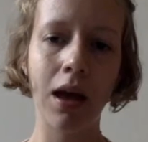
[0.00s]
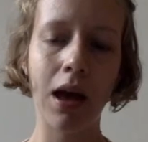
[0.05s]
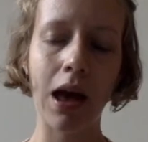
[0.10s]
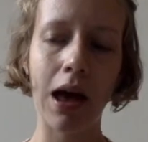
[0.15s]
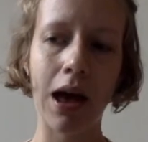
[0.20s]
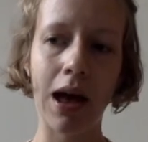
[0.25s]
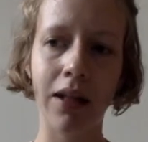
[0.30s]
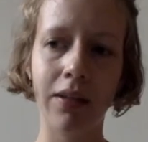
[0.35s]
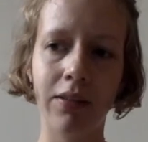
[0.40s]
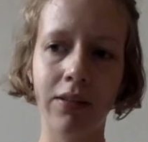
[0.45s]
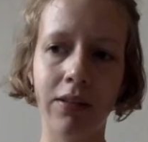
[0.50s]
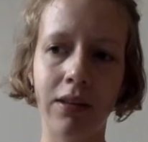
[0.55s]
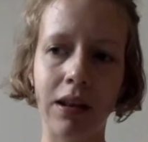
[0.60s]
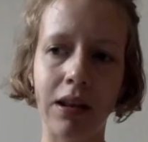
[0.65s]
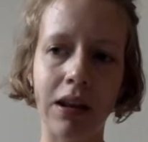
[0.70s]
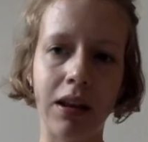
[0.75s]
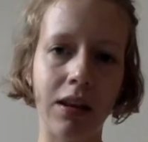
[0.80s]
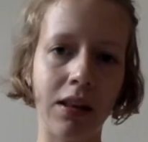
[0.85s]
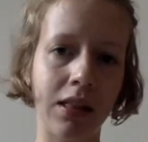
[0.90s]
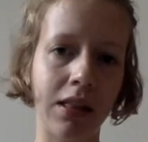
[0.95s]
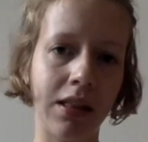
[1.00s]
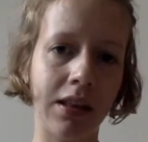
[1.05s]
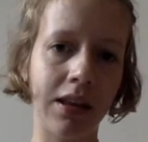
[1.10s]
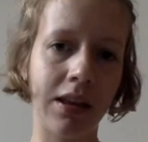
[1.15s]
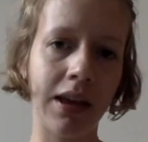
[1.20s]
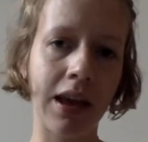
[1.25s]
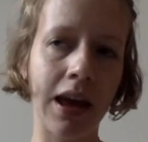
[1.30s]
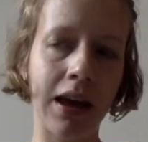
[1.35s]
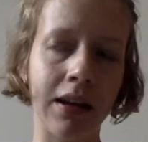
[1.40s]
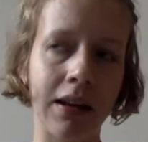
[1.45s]
at
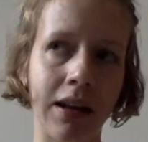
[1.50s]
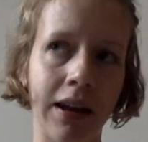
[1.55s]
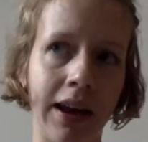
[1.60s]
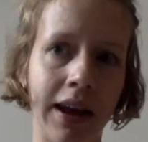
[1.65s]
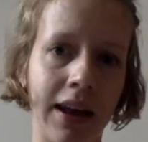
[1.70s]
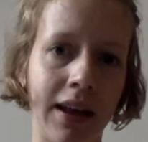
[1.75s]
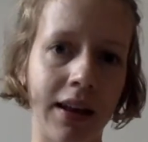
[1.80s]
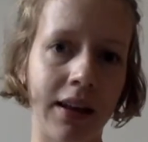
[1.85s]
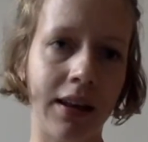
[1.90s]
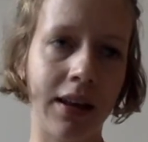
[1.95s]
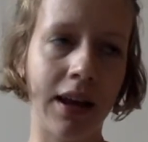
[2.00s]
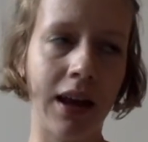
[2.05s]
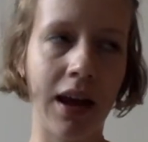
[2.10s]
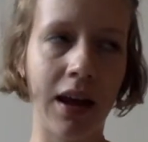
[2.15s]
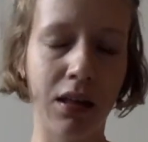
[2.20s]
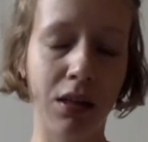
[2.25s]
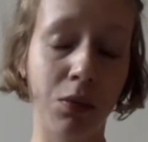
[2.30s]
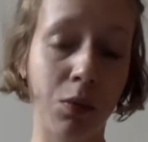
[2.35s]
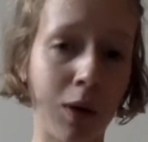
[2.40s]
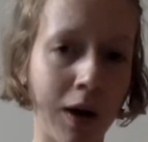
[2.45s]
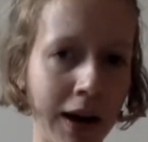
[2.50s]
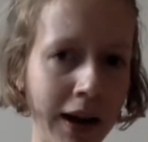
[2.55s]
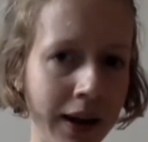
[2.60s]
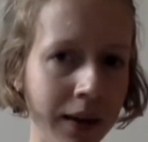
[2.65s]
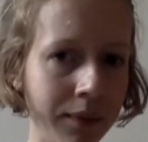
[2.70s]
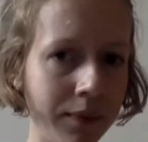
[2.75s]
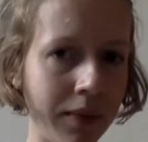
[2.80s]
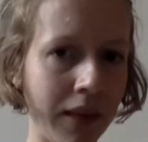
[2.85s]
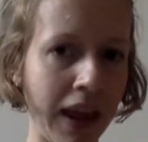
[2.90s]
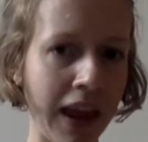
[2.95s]
Lindsay, Linsy,
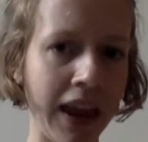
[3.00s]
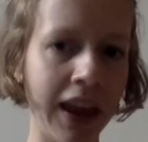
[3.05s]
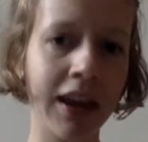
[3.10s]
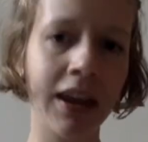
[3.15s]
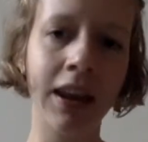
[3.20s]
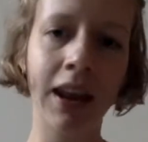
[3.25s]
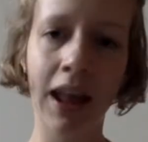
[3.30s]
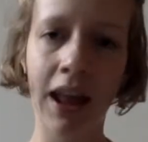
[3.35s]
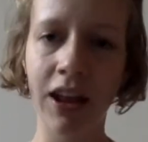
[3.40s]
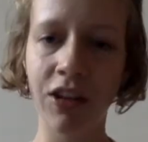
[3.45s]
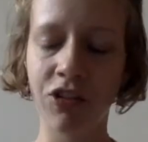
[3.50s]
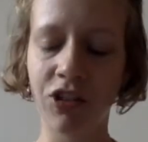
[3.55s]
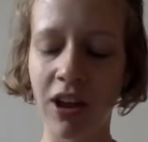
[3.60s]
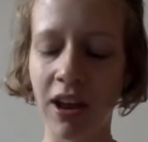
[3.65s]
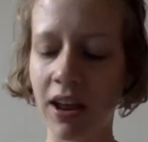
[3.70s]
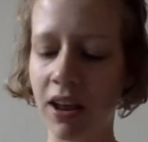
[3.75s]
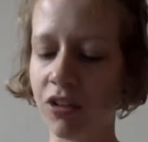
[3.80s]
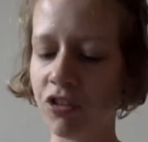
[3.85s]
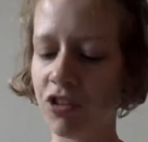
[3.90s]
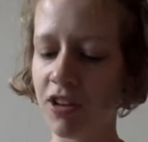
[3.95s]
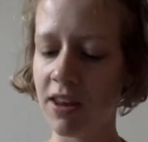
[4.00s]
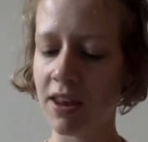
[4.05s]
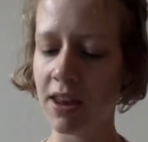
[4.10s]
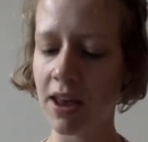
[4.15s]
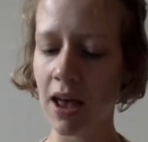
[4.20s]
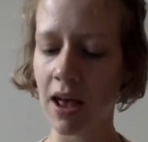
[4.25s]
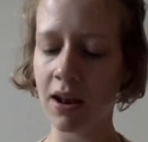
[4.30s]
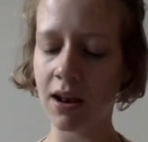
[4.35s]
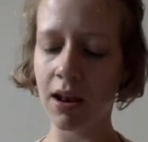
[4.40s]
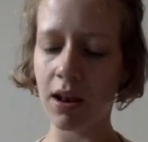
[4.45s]
Hagen,
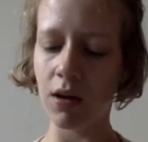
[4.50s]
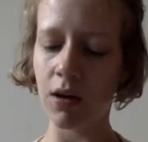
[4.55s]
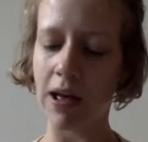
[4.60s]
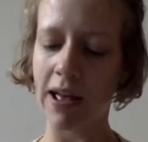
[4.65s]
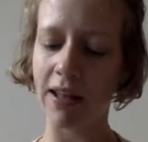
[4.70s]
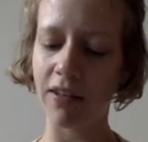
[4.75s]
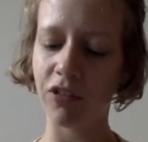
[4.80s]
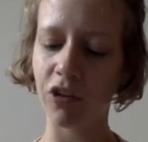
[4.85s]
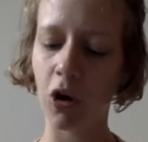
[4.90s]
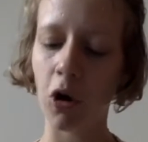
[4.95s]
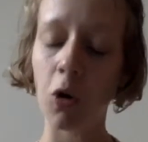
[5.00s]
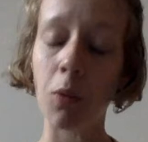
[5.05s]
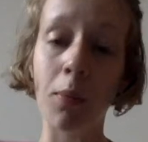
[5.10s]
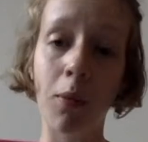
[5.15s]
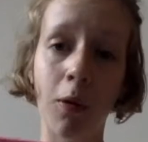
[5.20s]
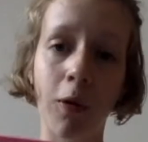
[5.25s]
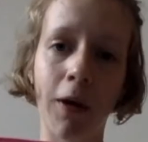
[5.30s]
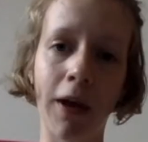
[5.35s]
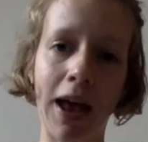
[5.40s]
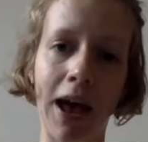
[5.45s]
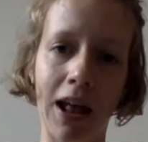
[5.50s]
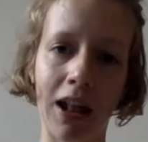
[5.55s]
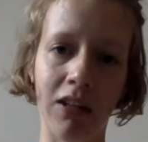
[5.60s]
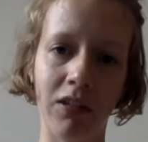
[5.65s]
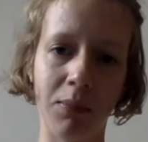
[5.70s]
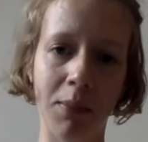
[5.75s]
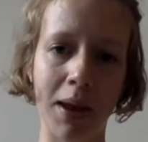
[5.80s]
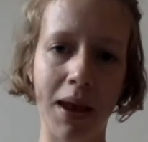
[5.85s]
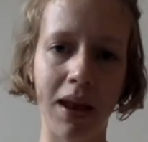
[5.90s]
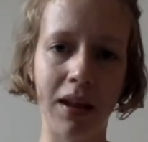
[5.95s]
Hagen, and Oh Boy
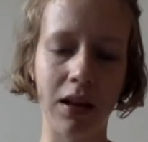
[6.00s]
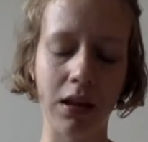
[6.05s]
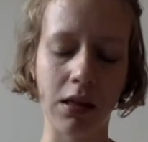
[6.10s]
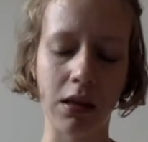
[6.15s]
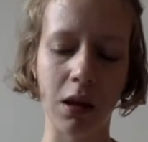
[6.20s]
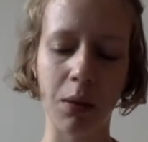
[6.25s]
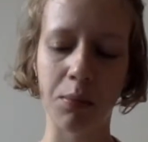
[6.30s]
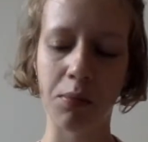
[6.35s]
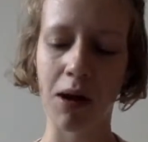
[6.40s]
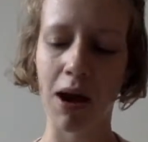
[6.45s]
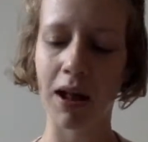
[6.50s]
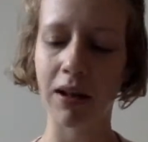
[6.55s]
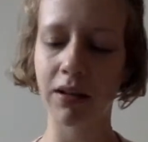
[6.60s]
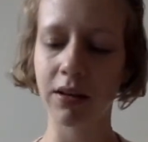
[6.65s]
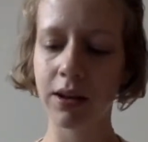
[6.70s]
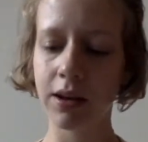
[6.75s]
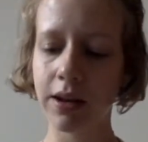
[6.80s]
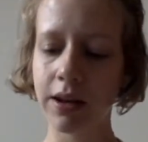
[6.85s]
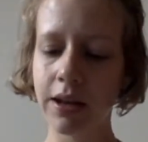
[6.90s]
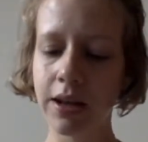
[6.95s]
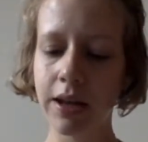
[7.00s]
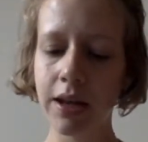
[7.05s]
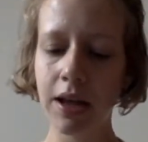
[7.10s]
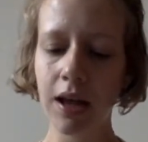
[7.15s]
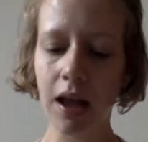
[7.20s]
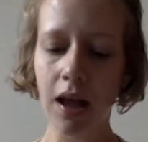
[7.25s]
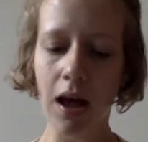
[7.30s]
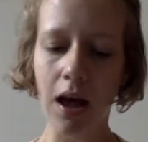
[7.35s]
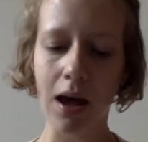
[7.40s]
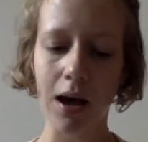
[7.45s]
Handmade is her brand.
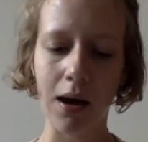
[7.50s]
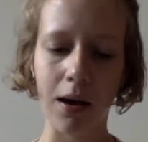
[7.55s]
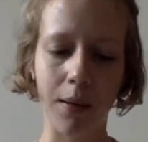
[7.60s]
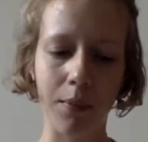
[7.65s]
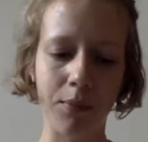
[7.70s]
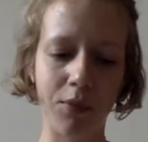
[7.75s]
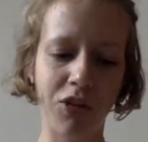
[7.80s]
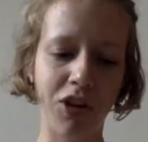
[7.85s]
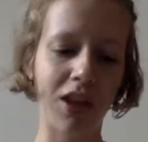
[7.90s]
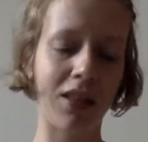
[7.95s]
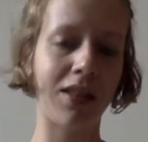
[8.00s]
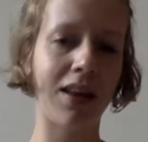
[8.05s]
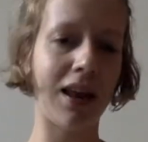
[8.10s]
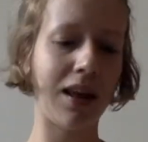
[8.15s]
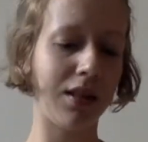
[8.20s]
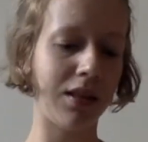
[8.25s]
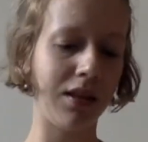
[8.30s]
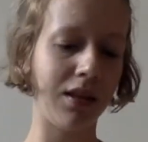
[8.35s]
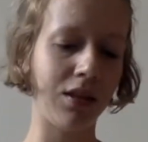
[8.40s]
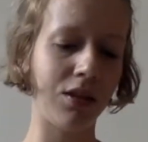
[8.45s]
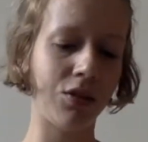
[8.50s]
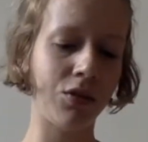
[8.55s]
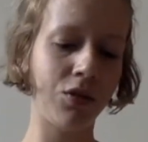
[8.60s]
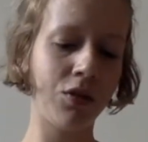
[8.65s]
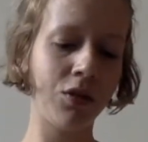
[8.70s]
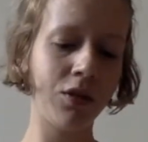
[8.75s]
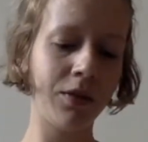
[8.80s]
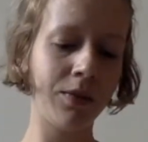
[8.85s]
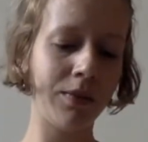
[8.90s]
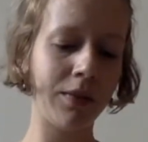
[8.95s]
She has an Etsy
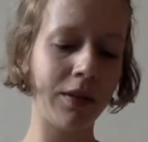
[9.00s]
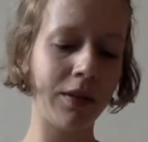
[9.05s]
store.